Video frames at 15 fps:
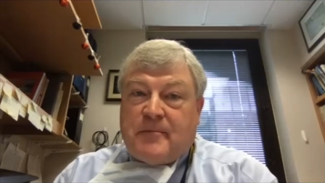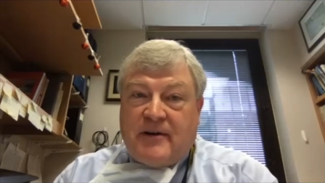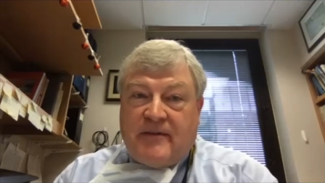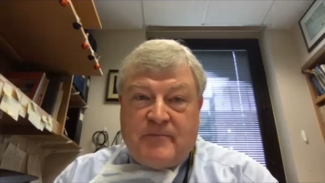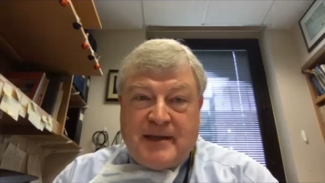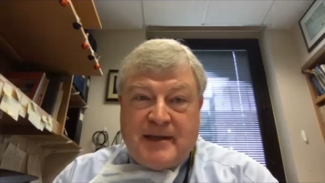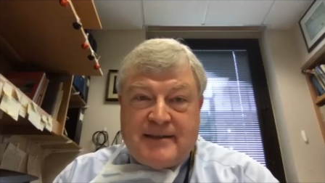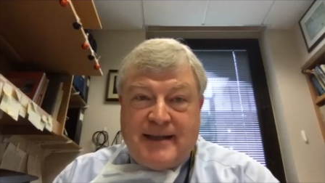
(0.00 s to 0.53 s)
have
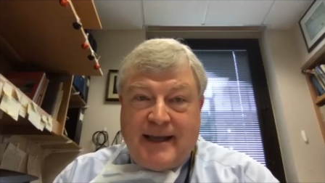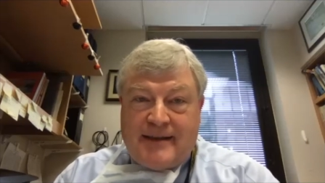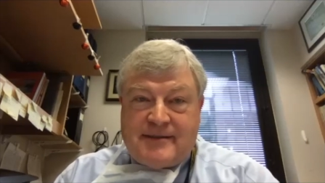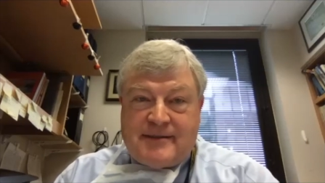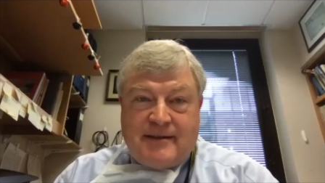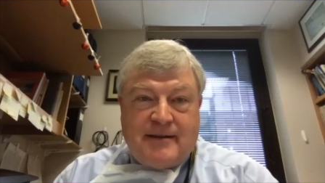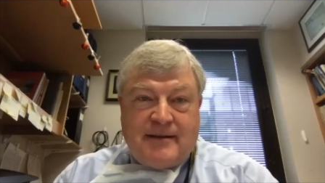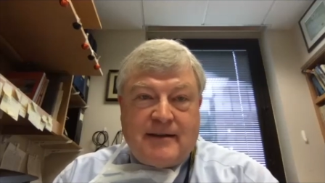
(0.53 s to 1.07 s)
been
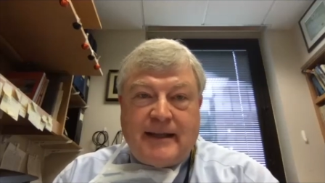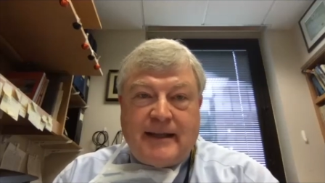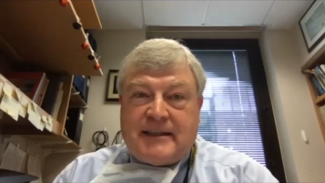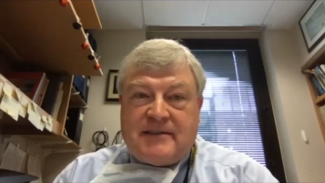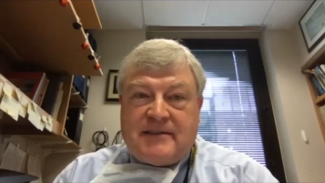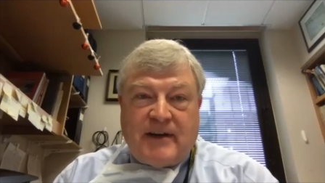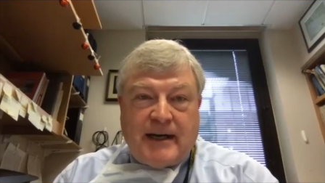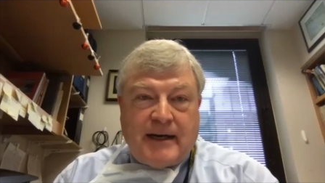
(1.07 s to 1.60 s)
tested,
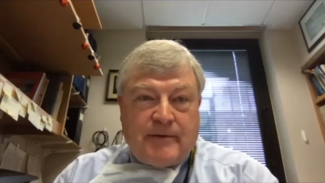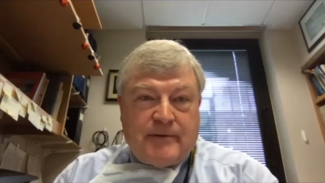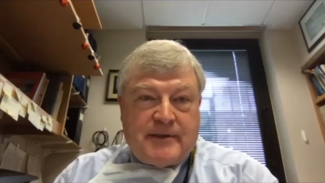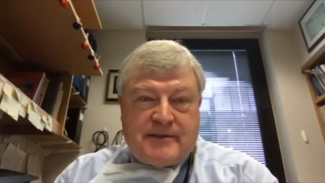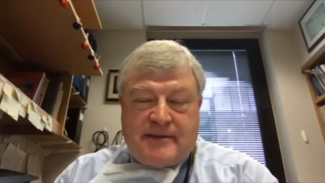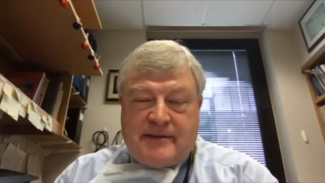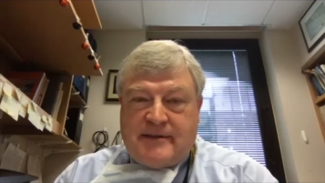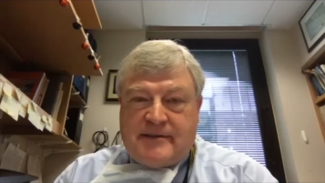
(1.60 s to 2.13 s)

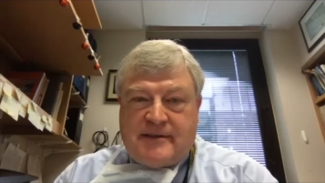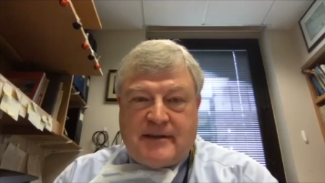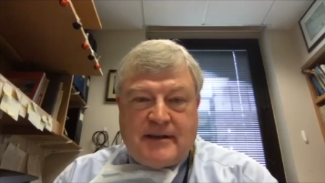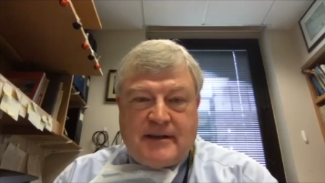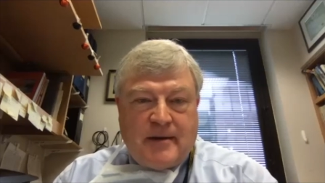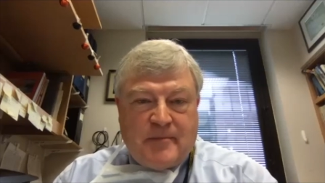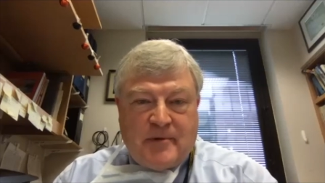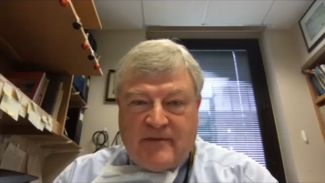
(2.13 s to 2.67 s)
lentiviruses and a
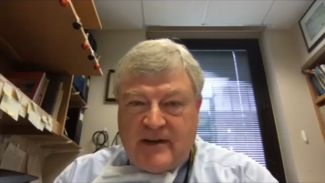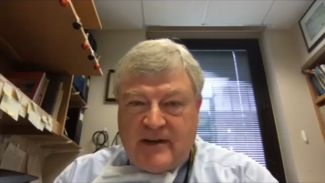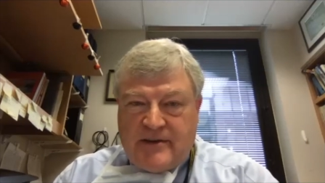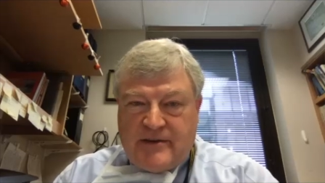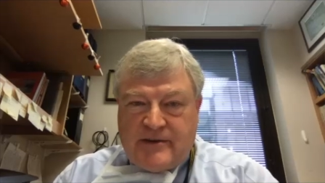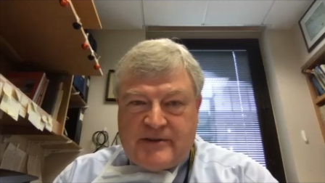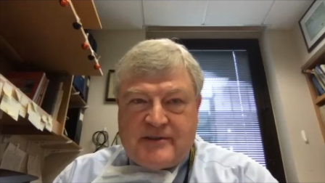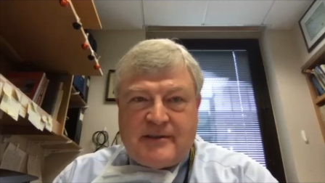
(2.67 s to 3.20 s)
number of
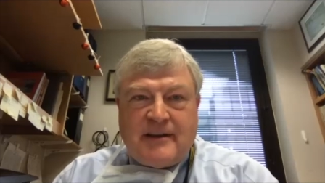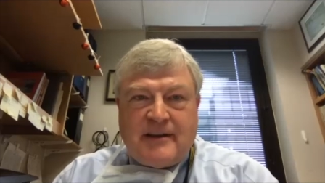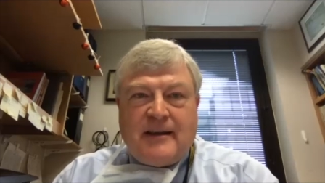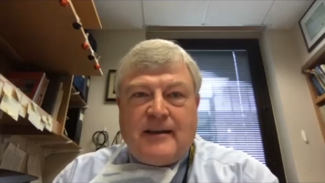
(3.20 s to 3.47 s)
others,